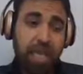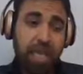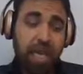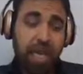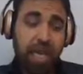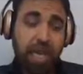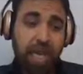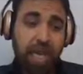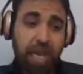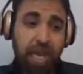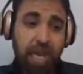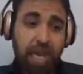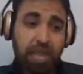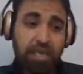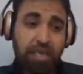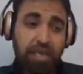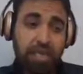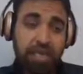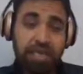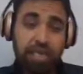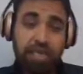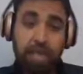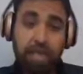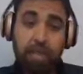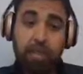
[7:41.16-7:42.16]
uh, the
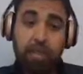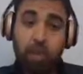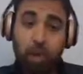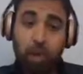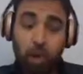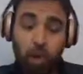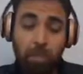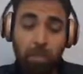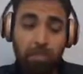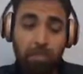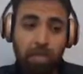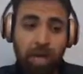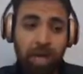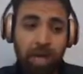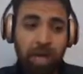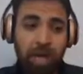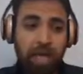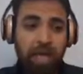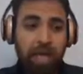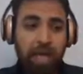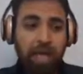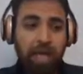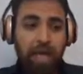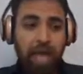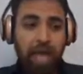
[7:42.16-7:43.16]
Islamic
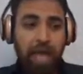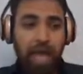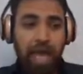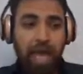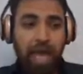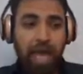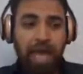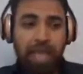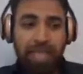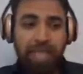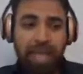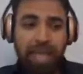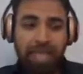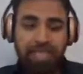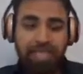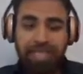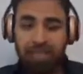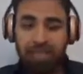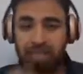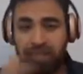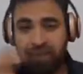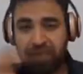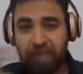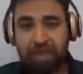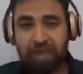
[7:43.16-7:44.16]
Ummah, it has
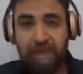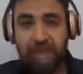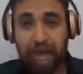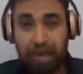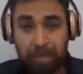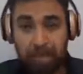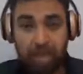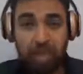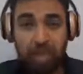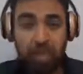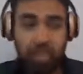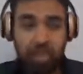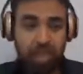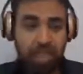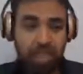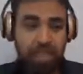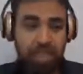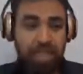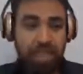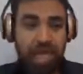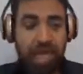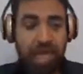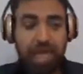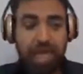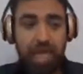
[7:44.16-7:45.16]
different dimensions.
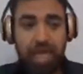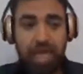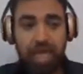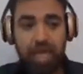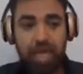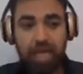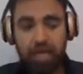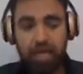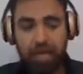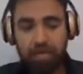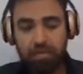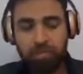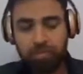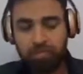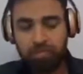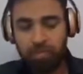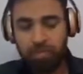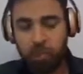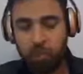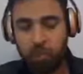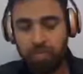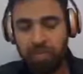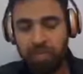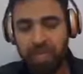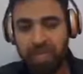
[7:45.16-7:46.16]
And I uh,
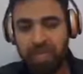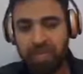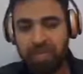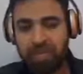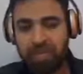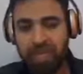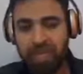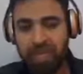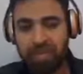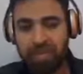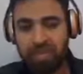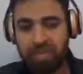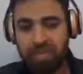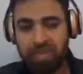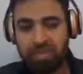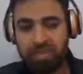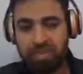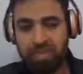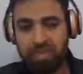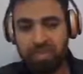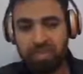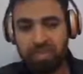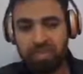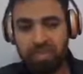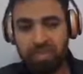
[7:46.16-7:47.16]
do believe that there
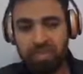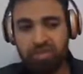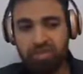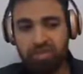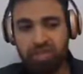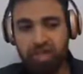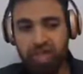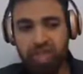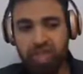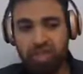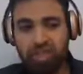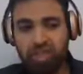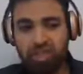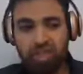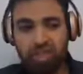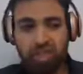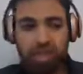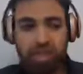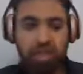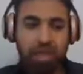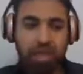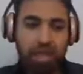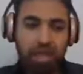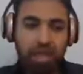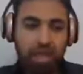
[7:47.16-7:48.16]
is
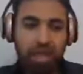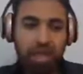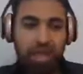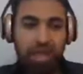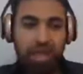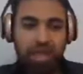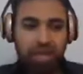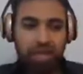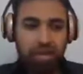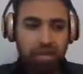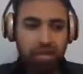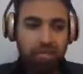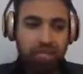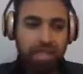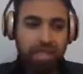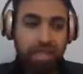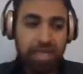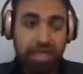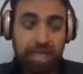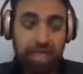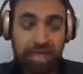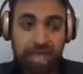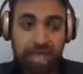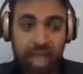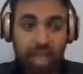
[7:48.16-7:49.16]
interrelation, there is
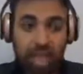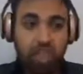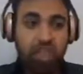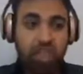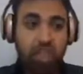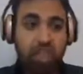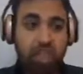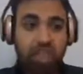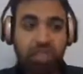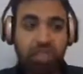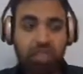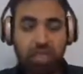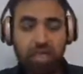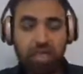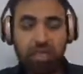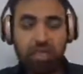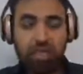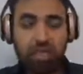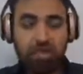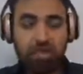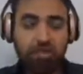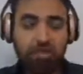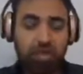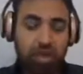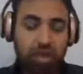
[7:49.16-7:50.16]
a connection, there is
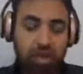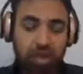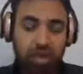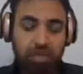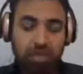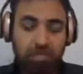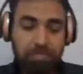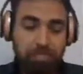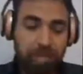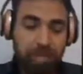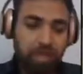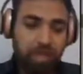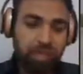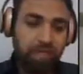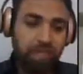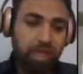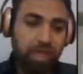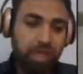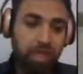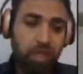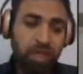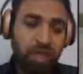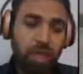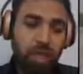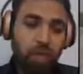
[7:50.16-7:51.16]
correlation
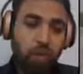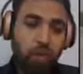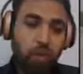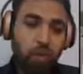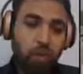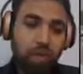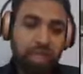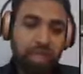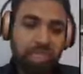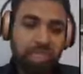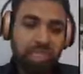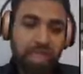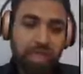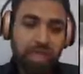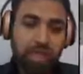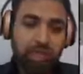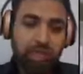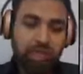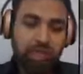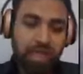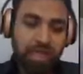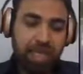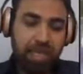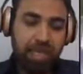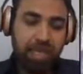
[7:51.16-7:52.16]
between what is taking
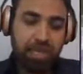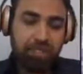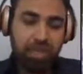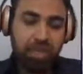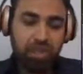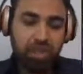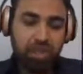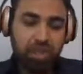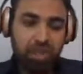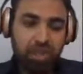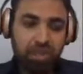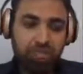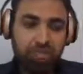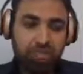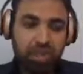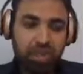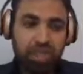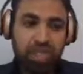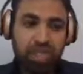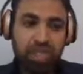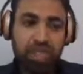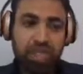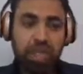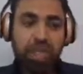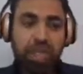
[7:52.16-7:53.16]
place in Persian Gulf
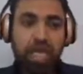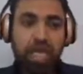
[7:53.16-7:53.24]
region